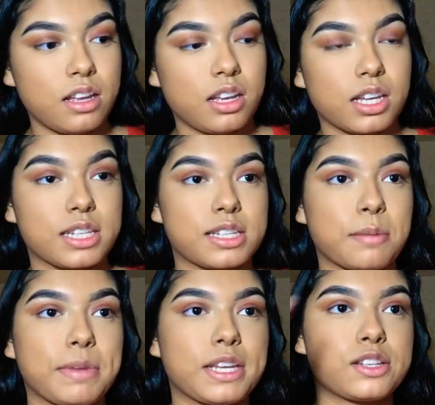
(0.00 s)
Because
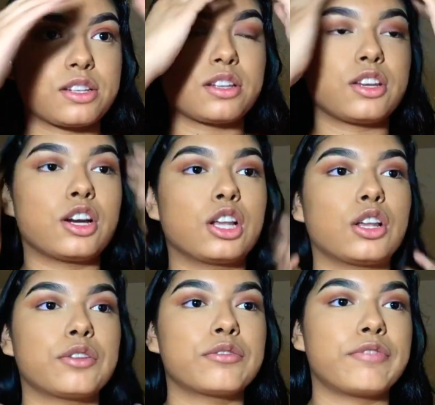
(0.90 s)
it makes your
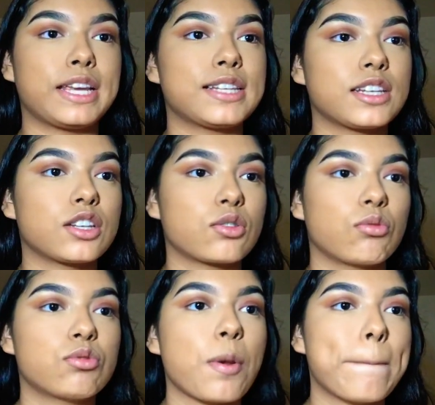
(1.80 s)
face look
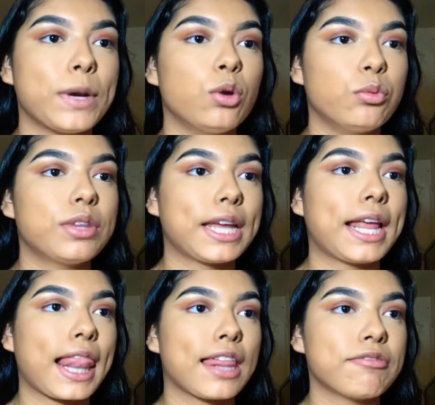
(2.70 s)
so smooth,
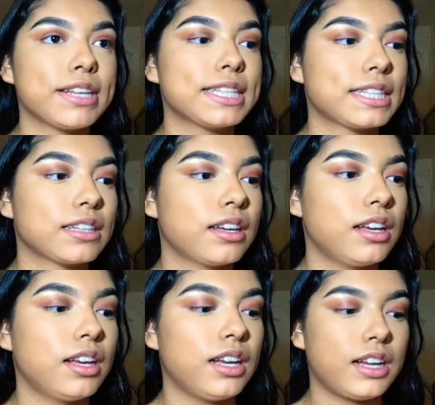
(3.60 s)
and I love
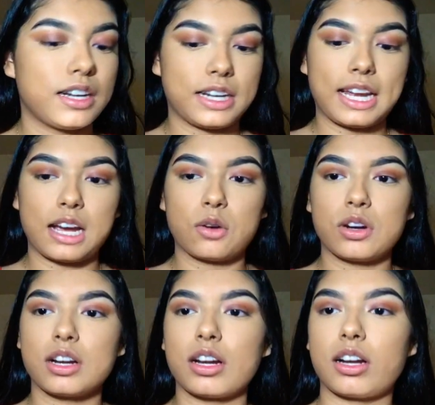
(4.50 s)
it. Now
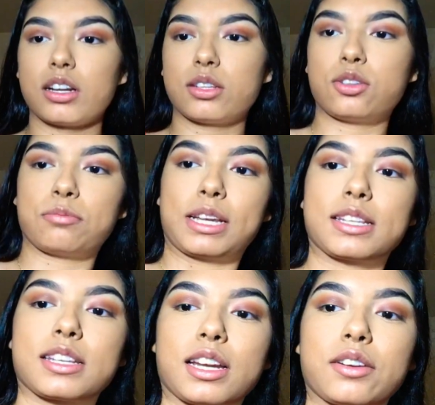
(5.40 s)
on to
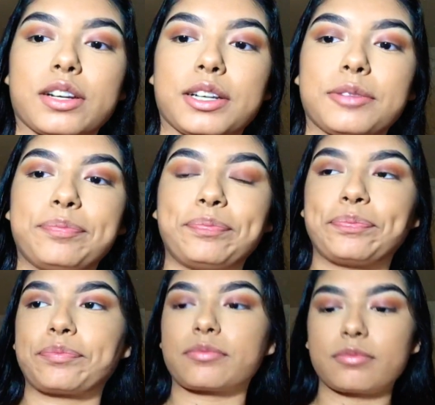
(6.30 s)
mascara.
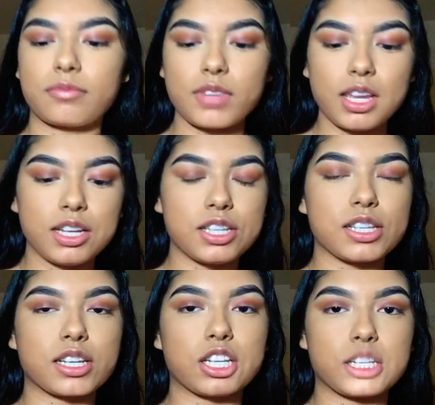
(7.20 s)

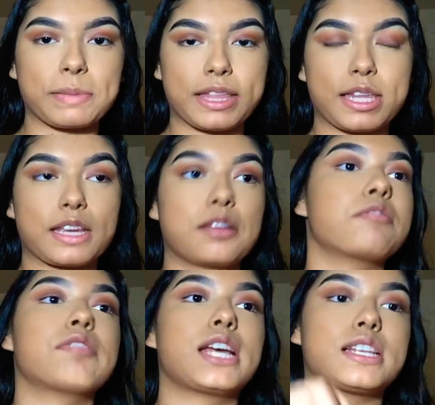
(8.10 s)
Just gonna use my Thick
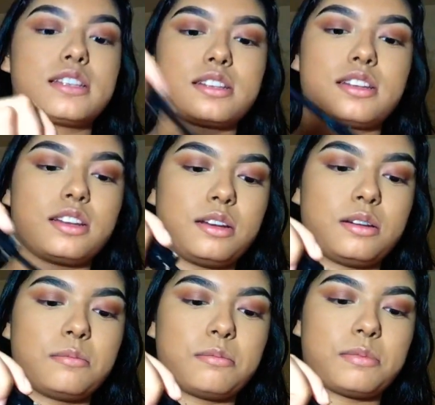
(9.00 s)
and Fast
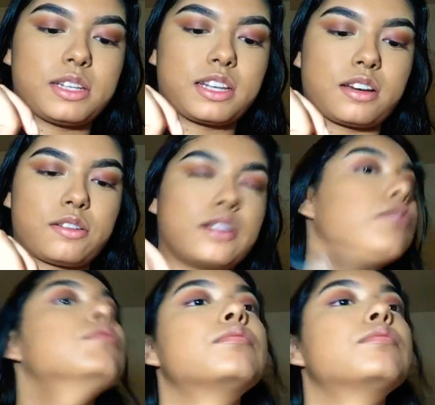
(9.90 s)
mascara.